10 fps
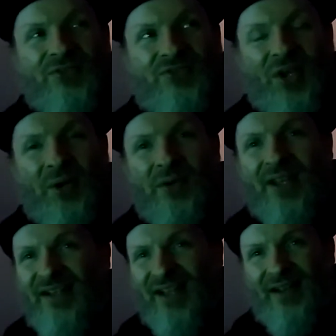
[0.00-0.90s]
So I'm
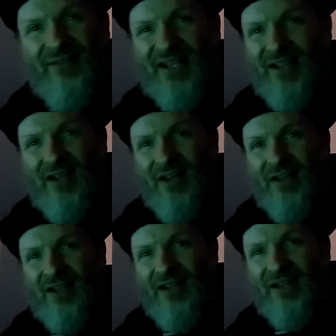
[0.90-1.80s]
getting kind of like
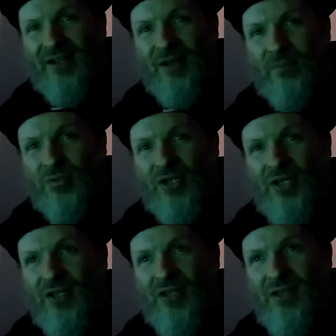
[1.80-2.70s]
a kind of like a
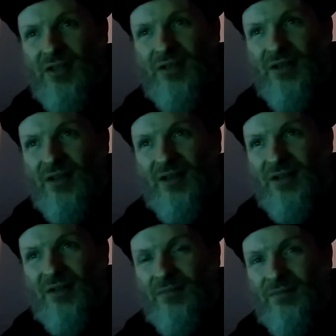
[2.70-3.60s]
pre,
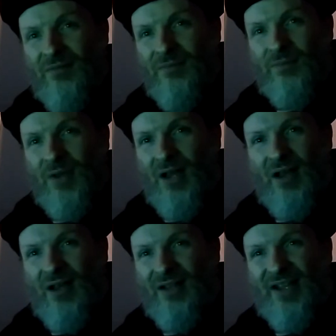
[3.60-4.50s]

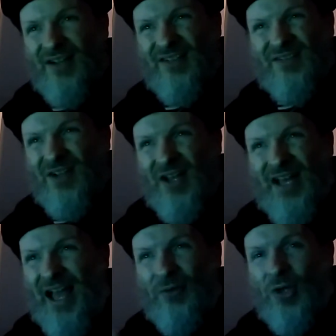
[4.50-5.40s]
uh, like uh,
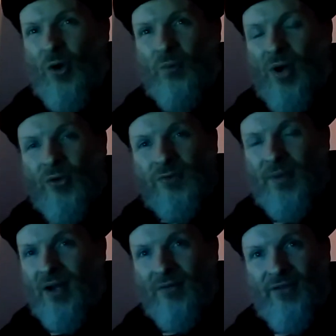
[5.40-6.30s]
I don't know, post
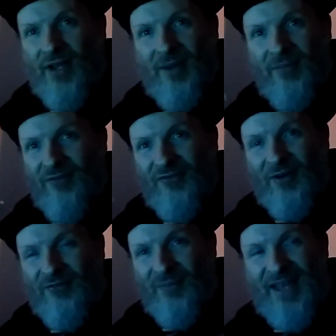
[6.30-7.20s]
punk vibe
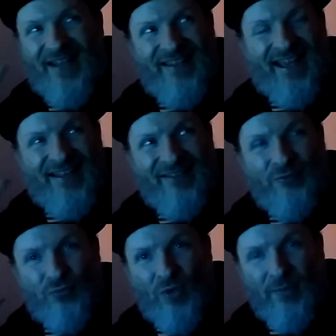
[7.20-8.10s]
from from that that
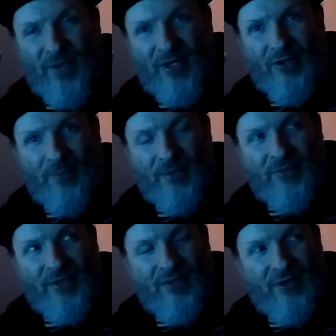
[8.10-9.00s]
rhythmic element
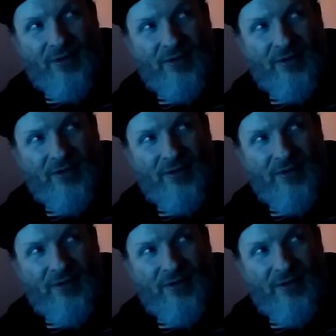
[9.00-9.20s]
right there.